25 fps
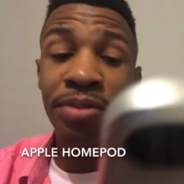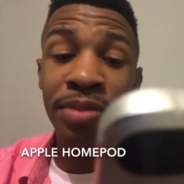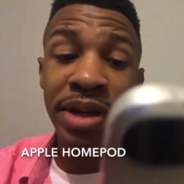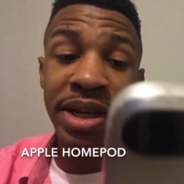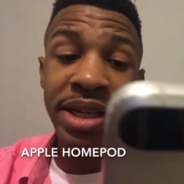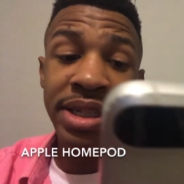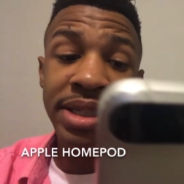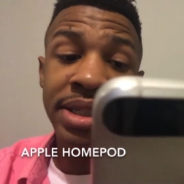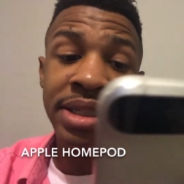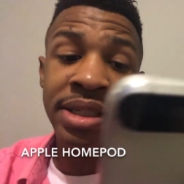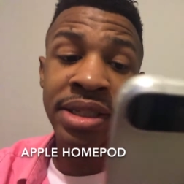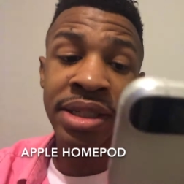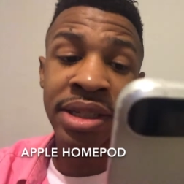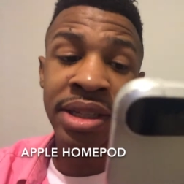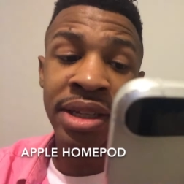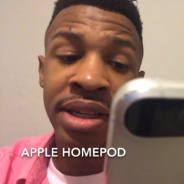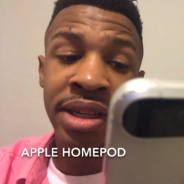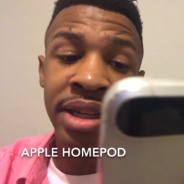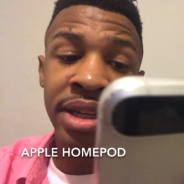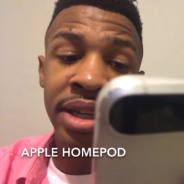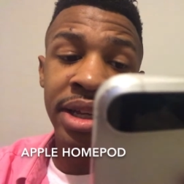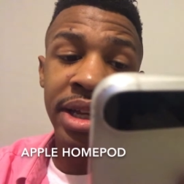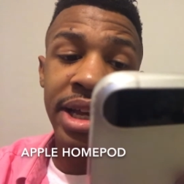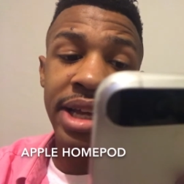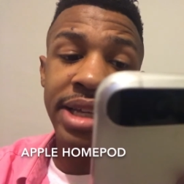from this,
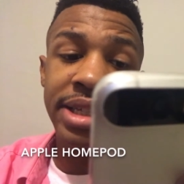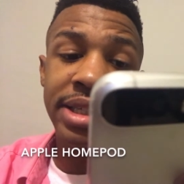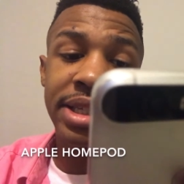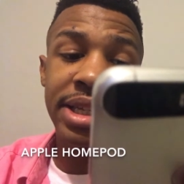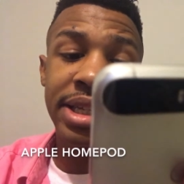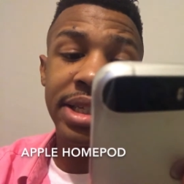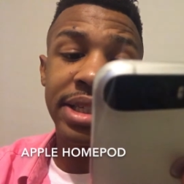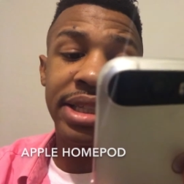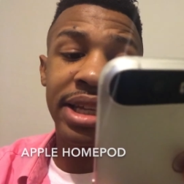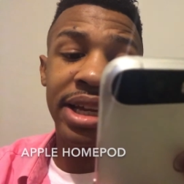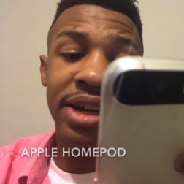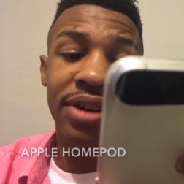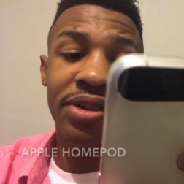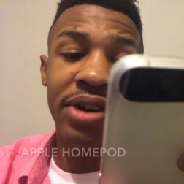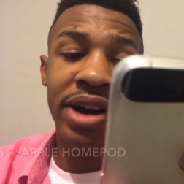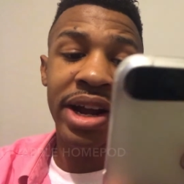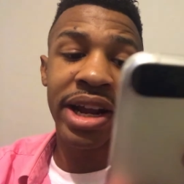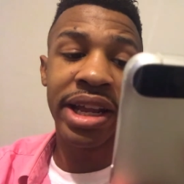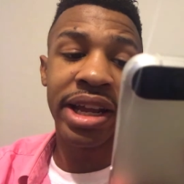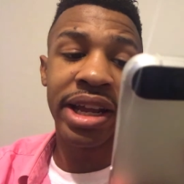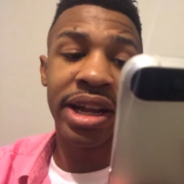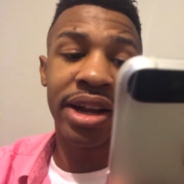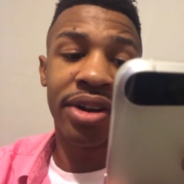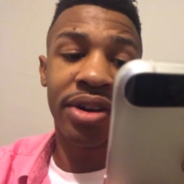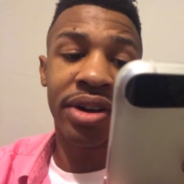is this thing
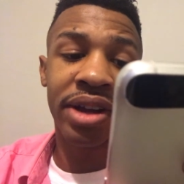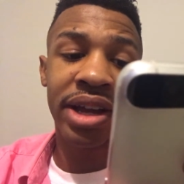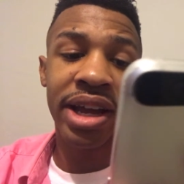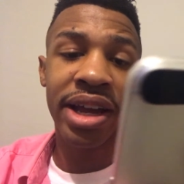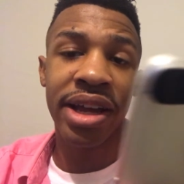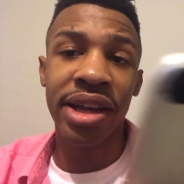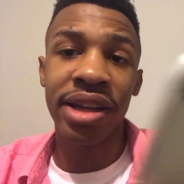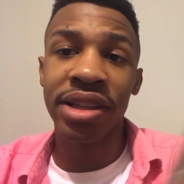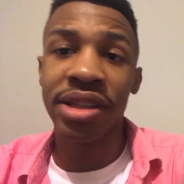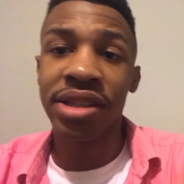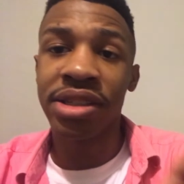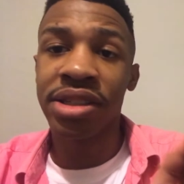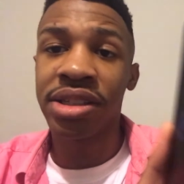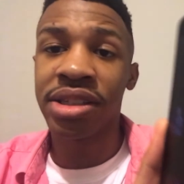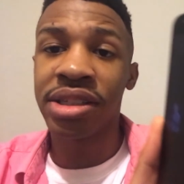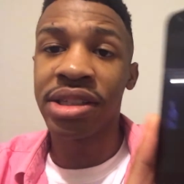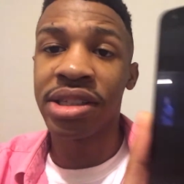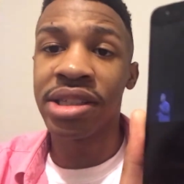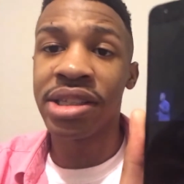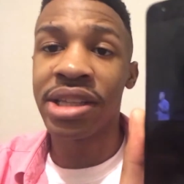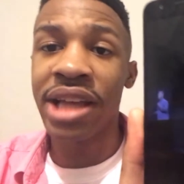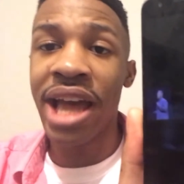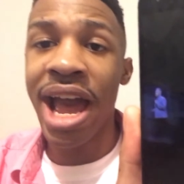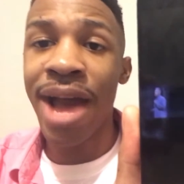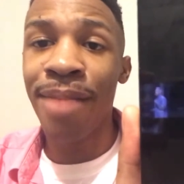right here. Okay, it's
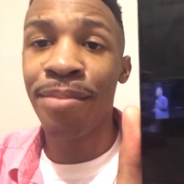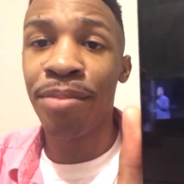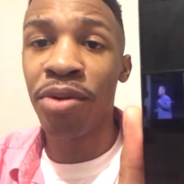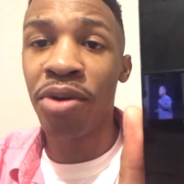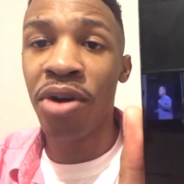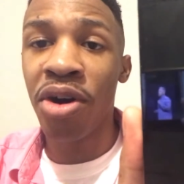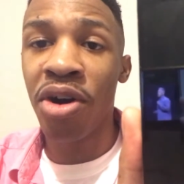the Apple